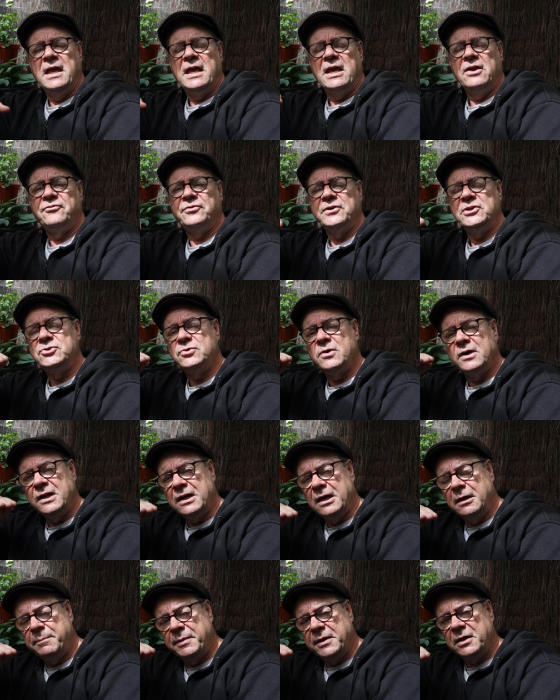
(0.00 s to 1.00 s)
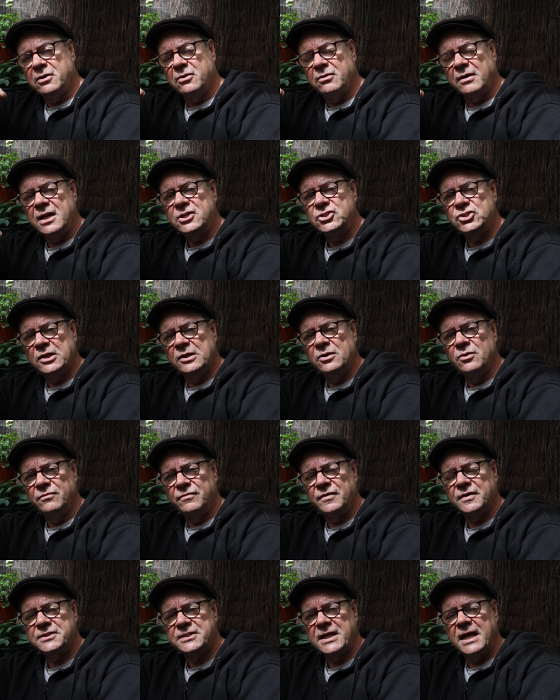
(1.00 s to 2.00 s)
If we do a little bit gradually
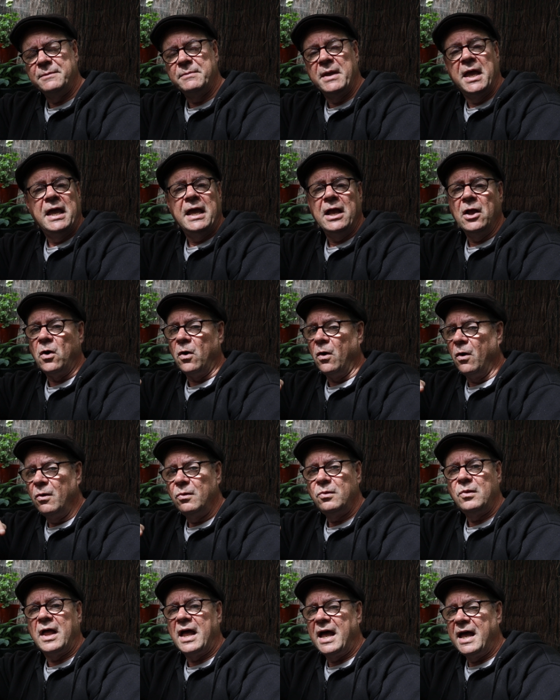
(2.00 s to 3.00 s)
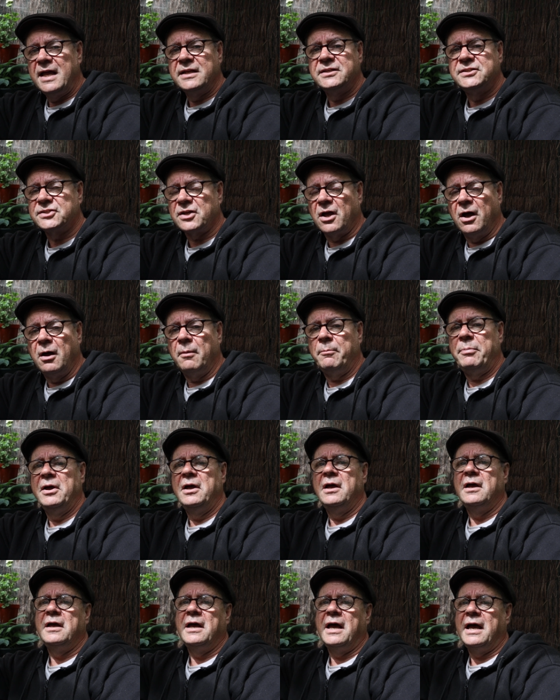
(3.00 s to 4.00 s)
over time, it all adds up.
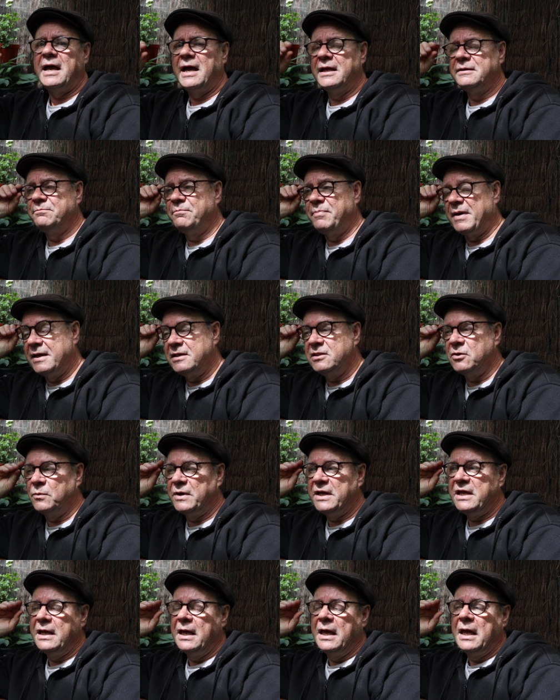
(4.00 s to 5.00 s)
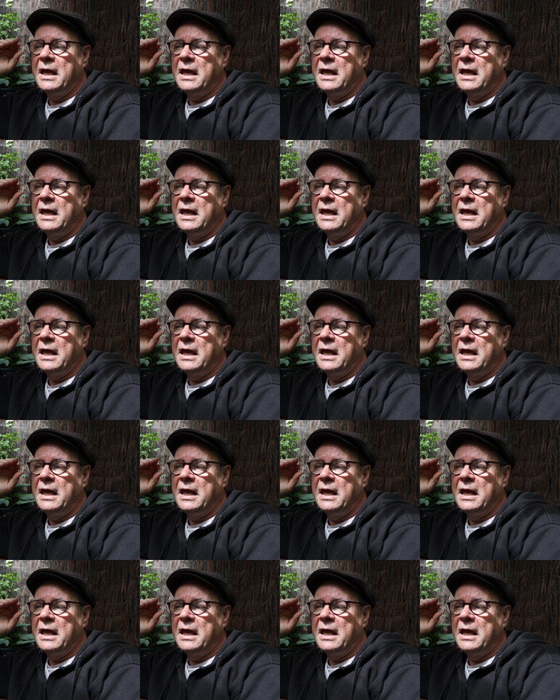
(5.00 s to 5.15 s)
And by the way,